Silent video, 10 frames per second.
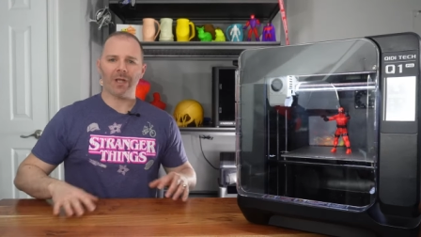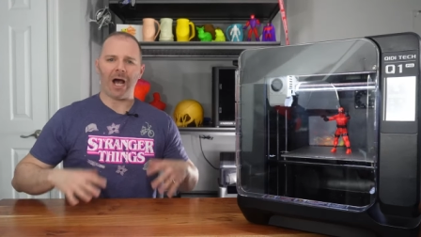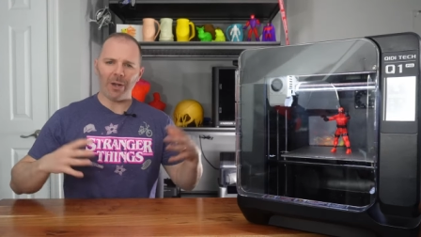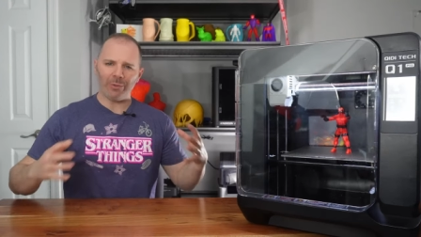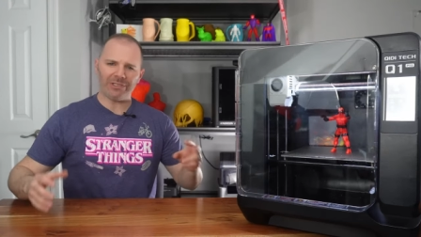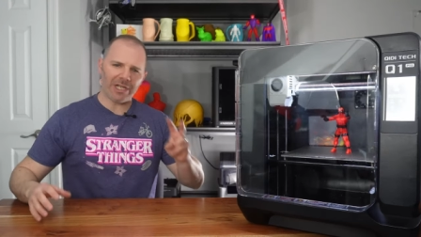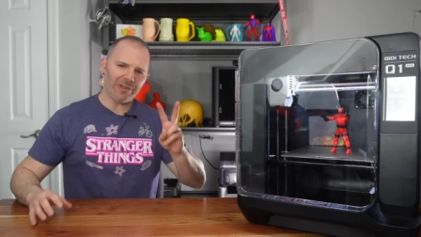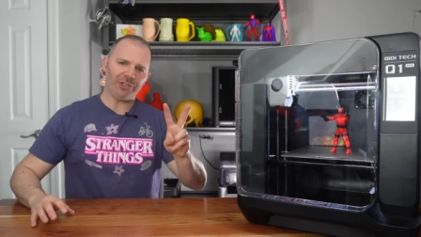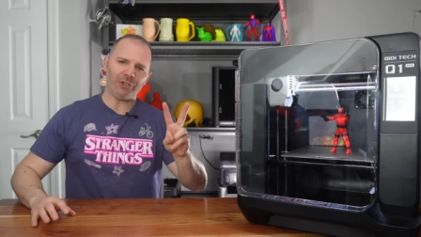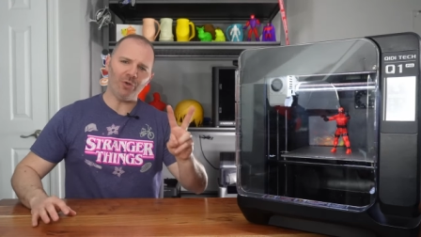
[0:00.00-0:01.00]
I would say
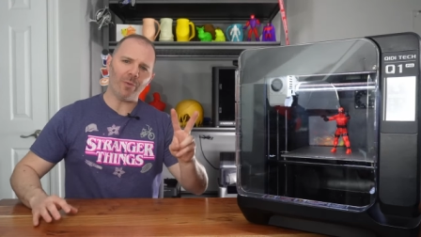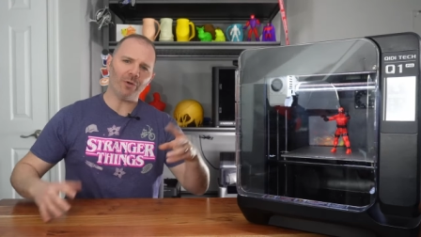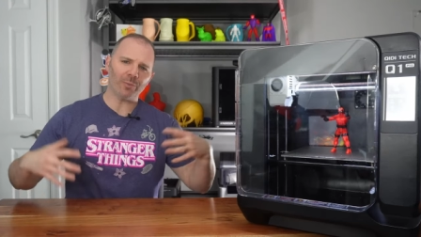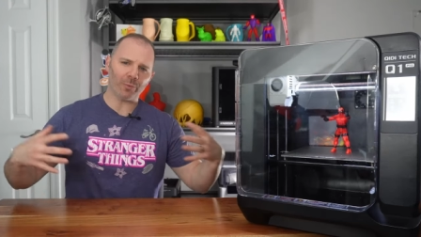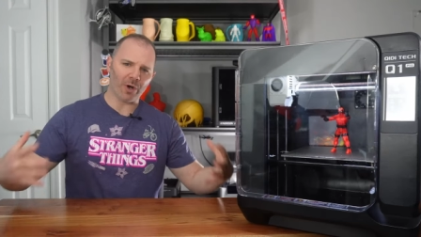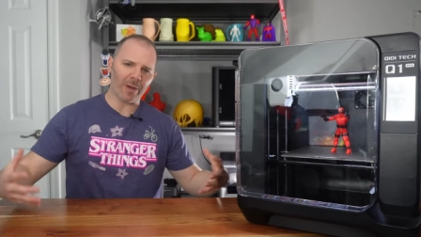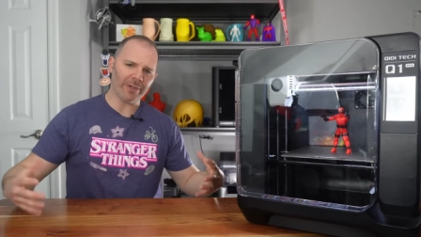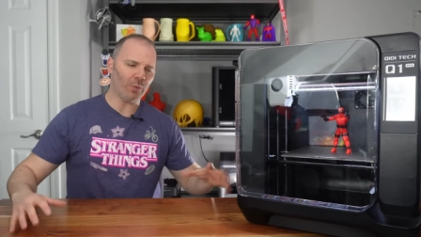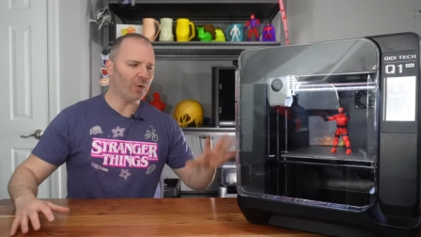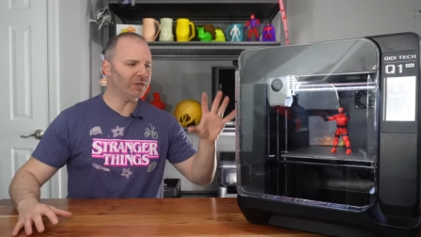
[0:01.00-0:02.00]
the two most
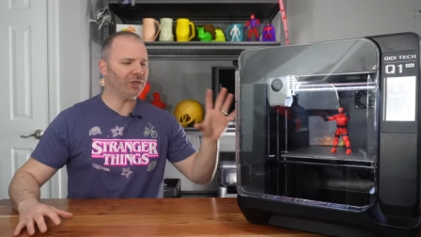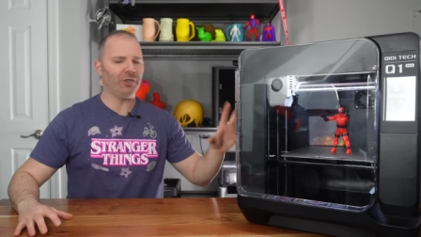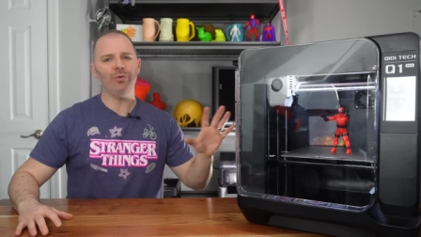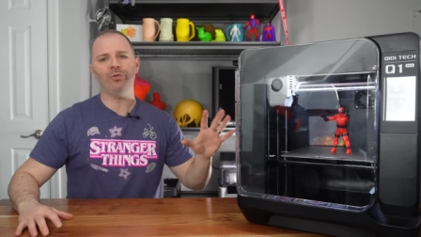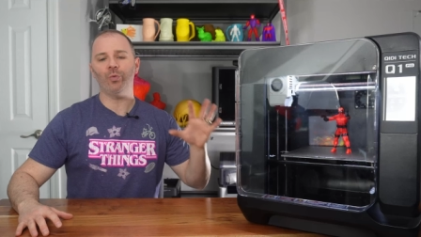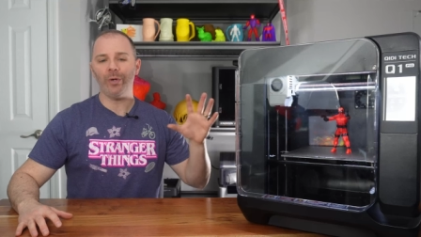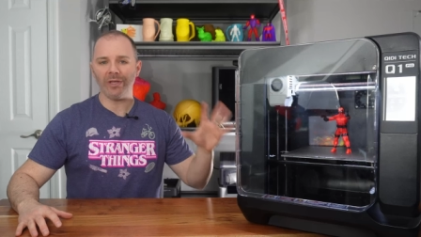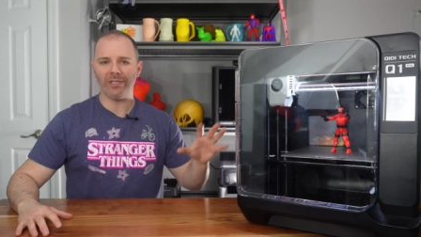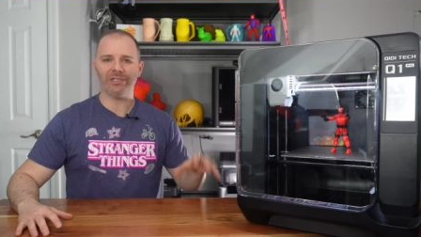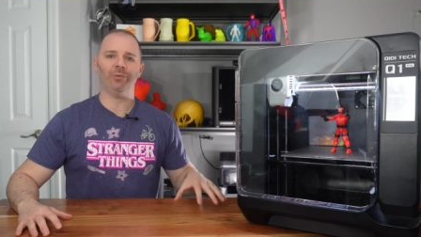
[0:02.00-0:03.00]
prominent ones to use
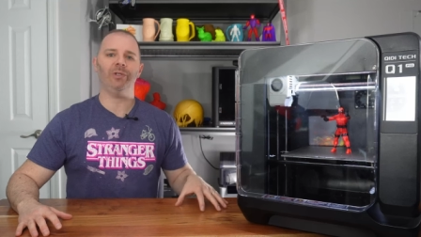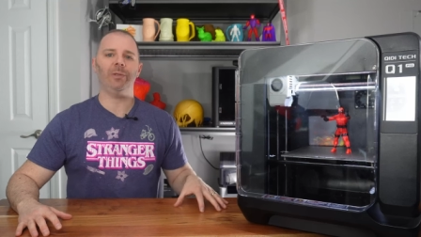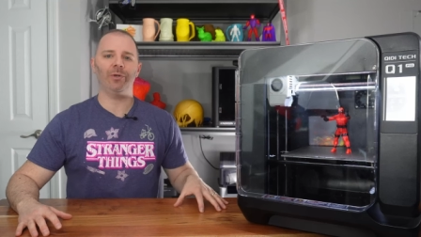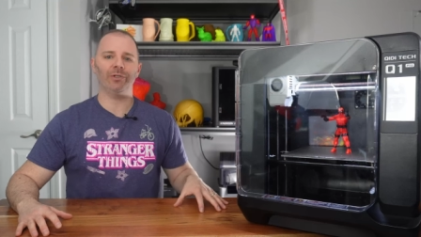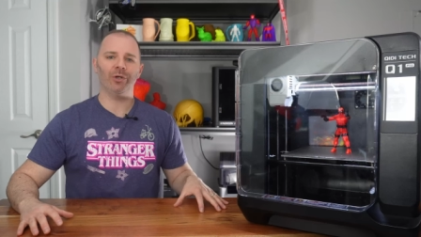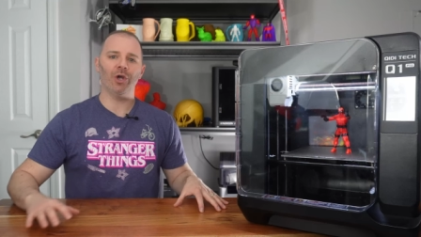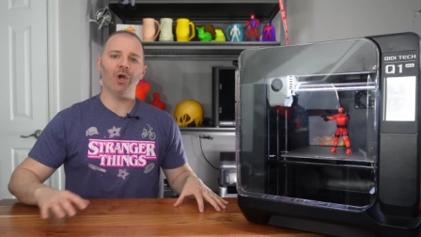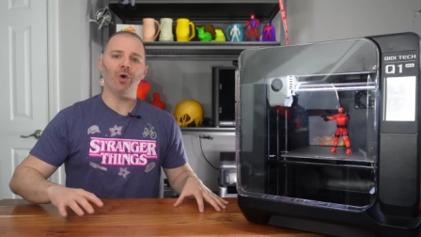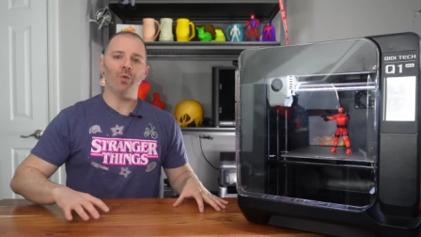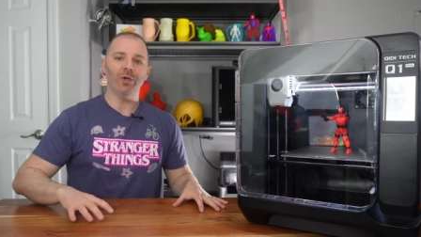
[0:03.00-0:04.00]
with this 3D printer
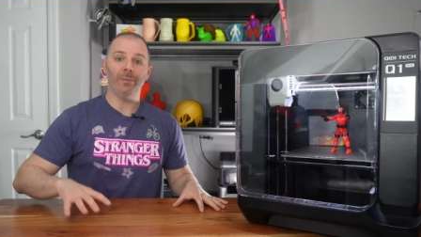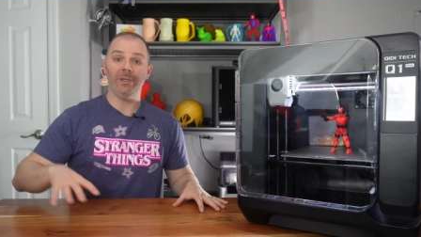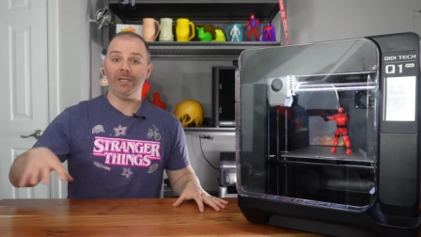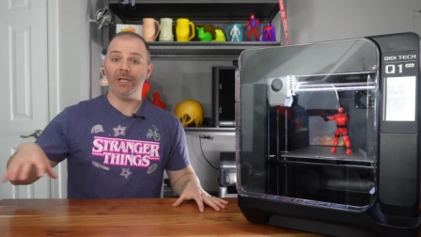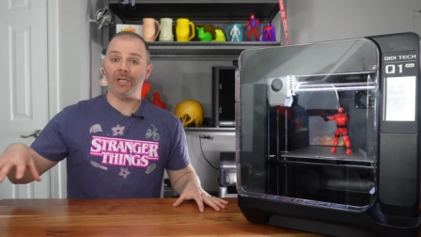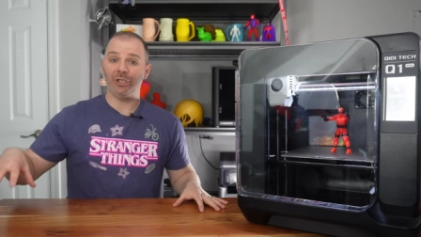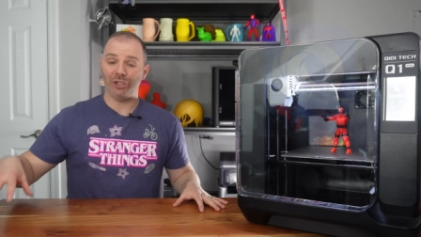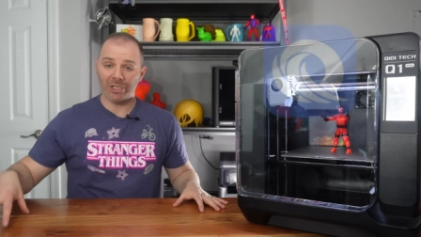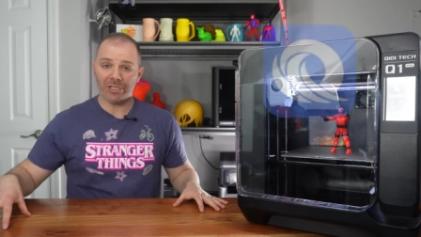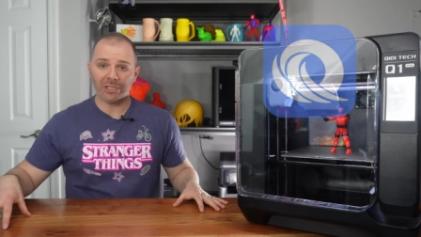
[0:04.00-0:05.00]
would be
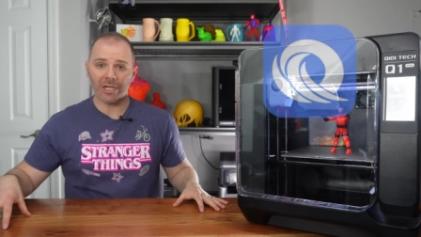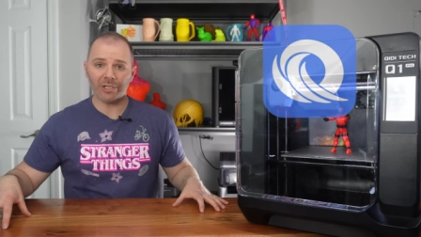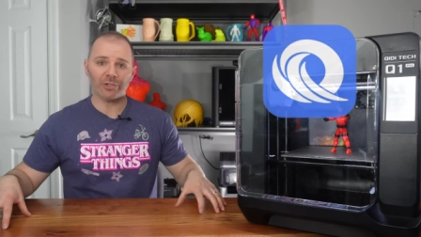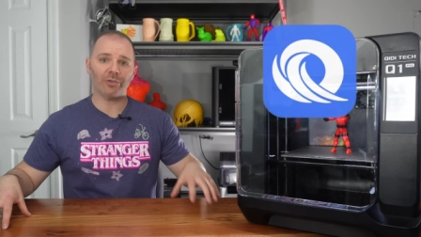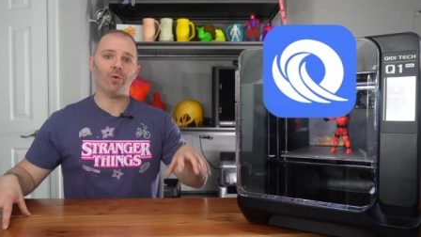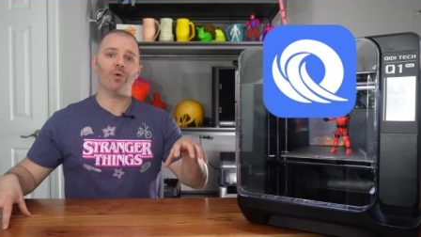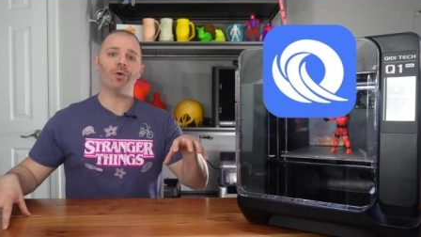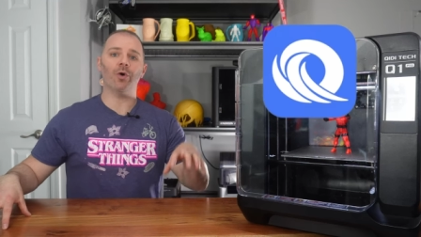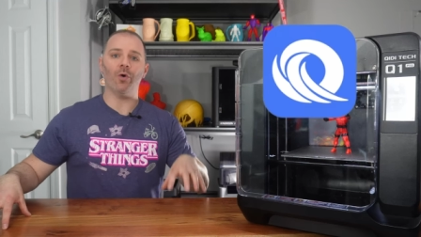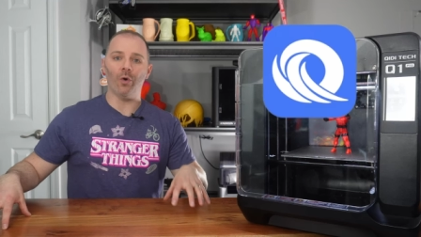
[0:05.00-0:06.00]
Qidi Slicer
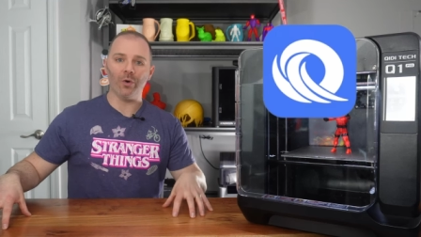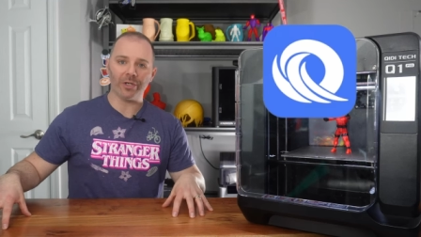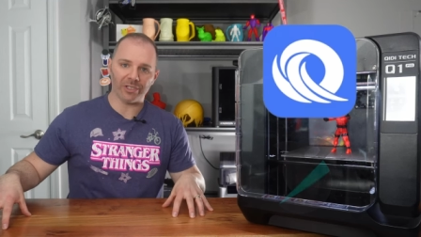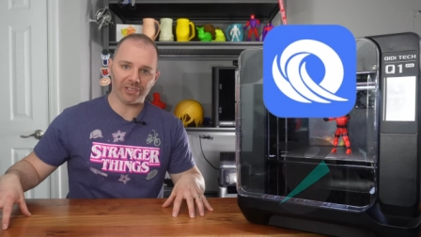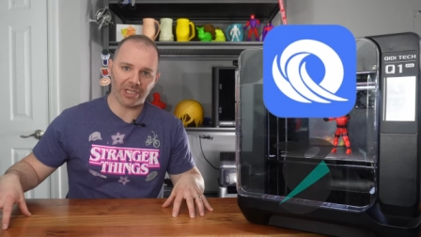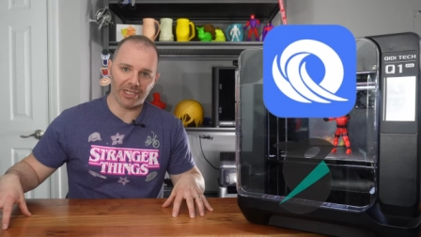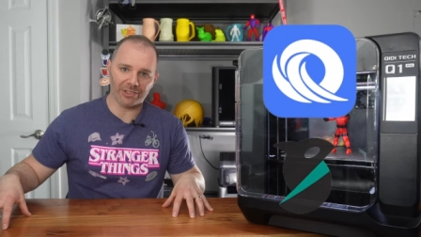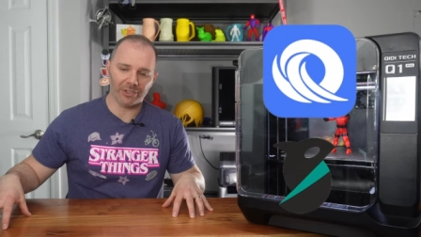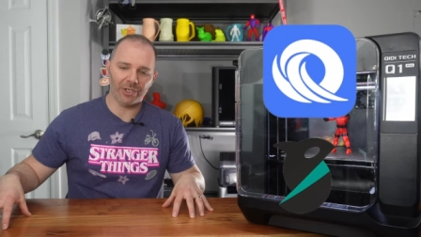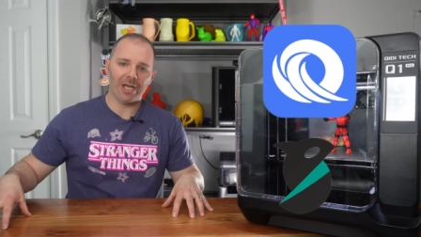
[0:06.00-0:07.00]
or Orca
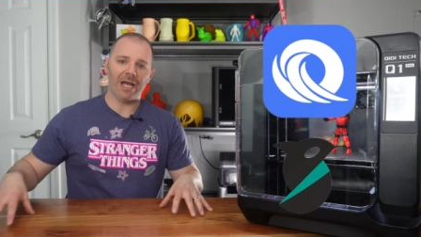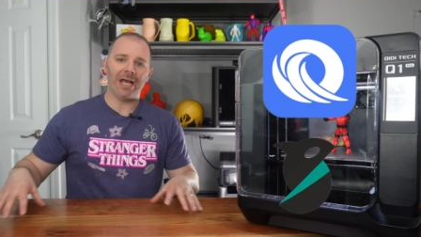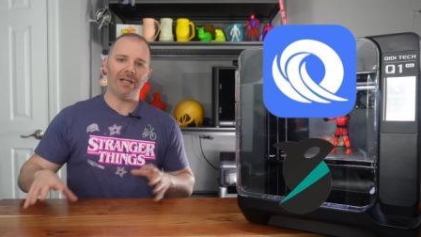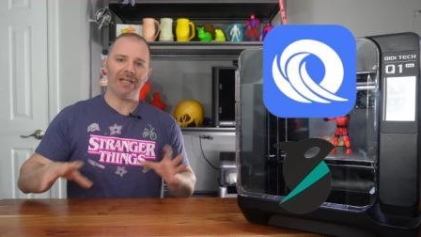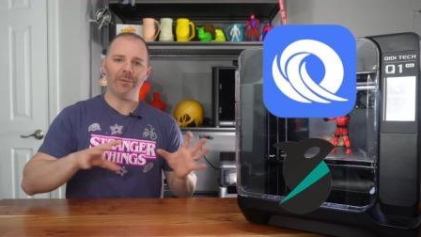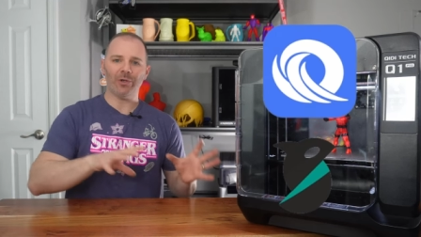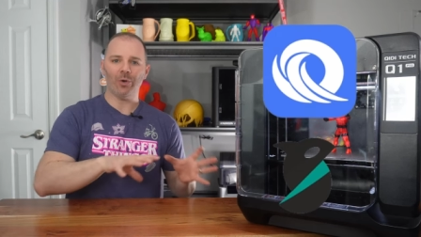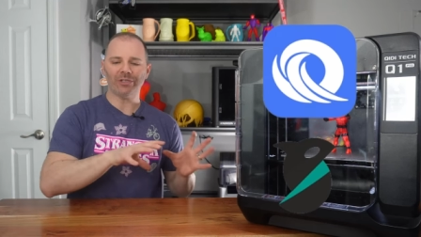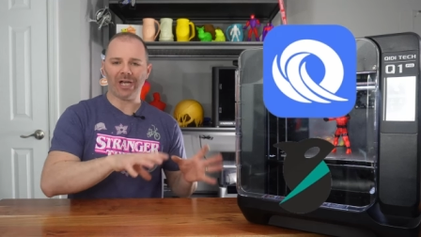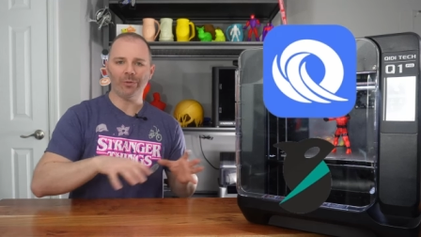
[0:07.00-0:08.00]
Slicer. Now
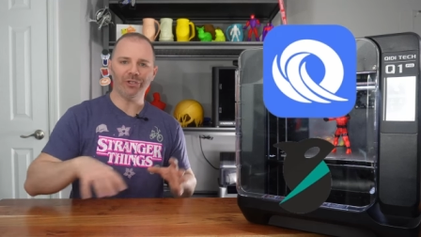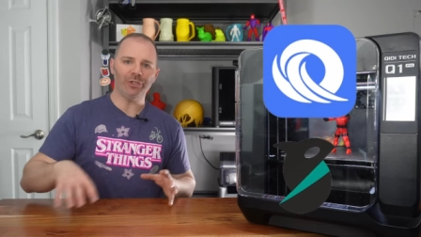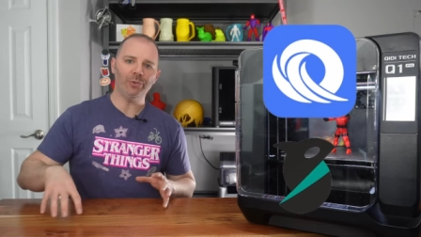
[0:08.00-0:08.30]
because I was